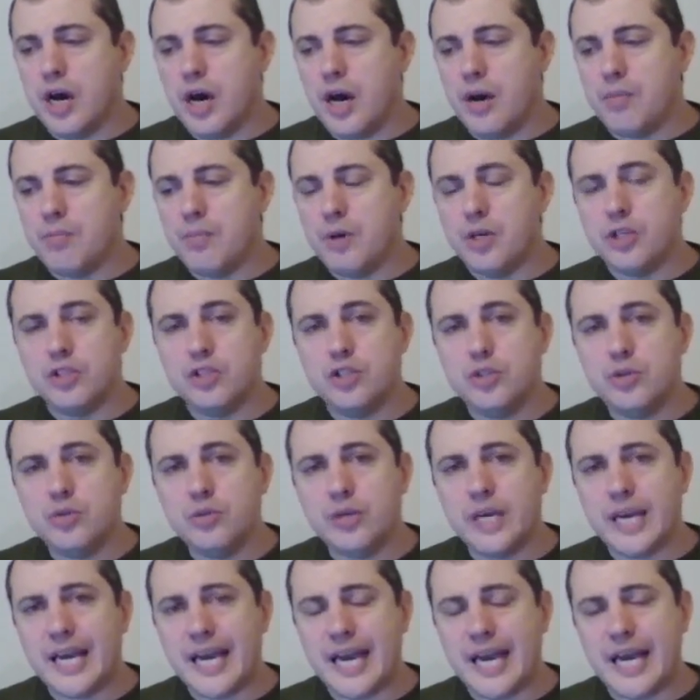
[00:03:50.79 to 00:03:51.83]
um,
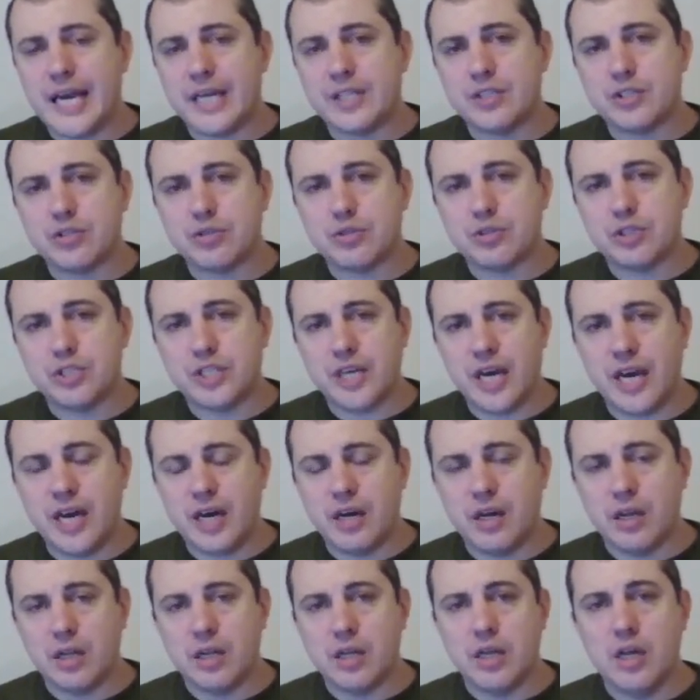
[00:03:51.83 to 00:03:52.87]
you can't
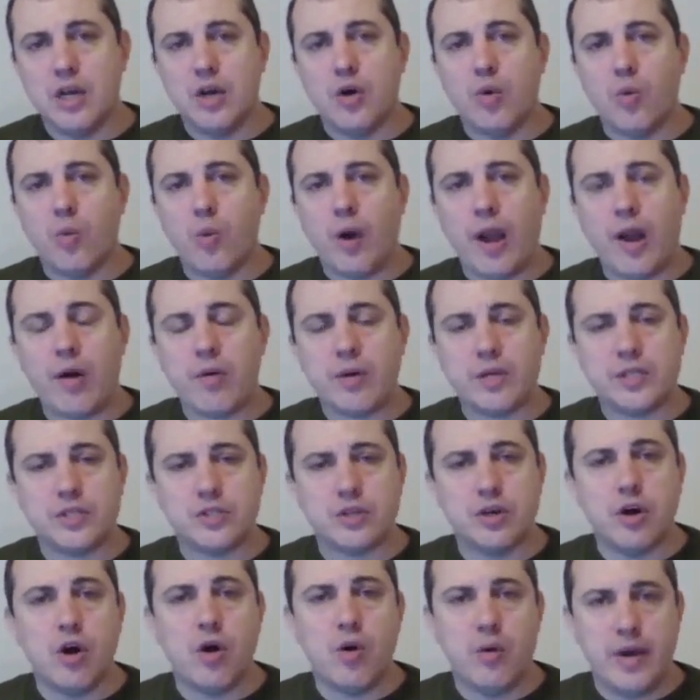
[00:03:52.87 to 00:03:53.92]
tell where
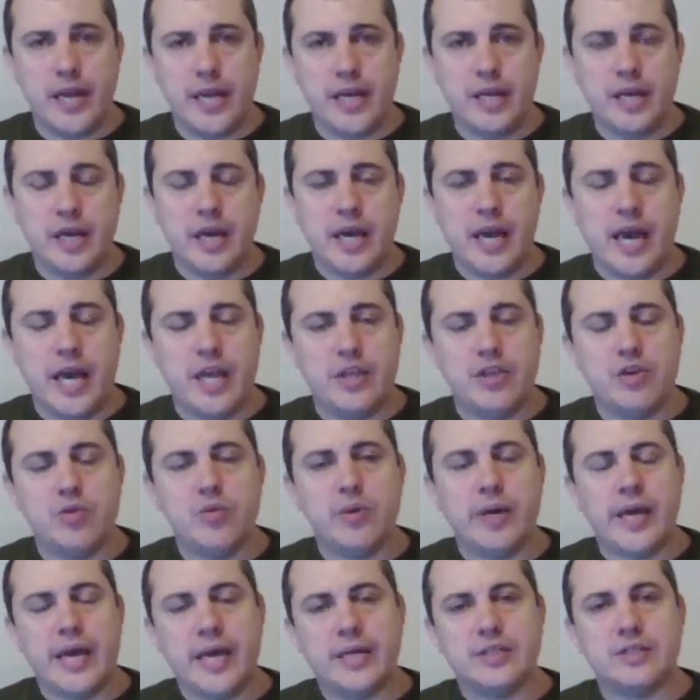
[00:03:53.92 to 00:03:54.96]
it's going, and
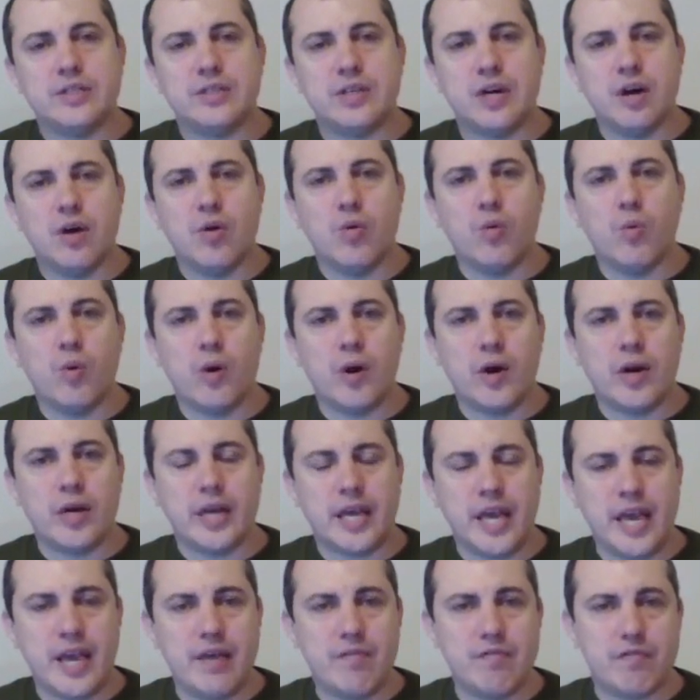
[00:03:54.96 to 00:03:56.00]
you can't tell where it
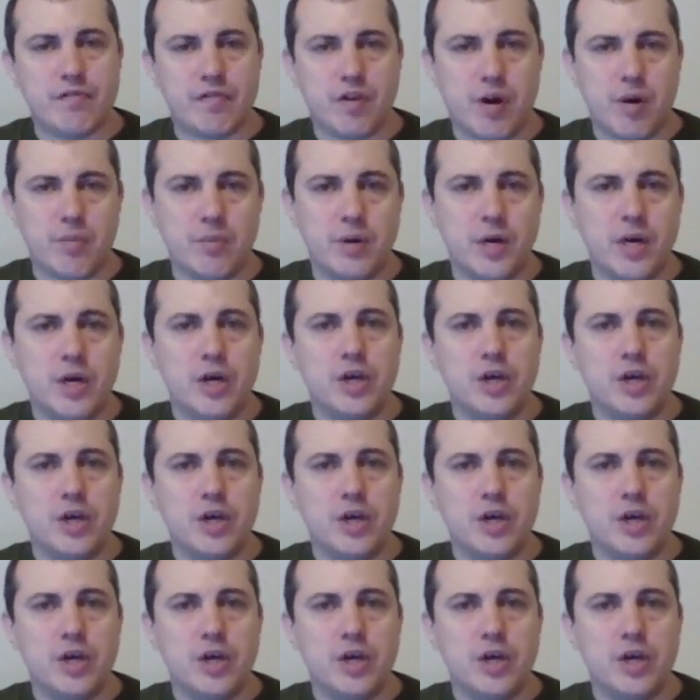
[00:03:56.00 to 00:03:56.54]
came from.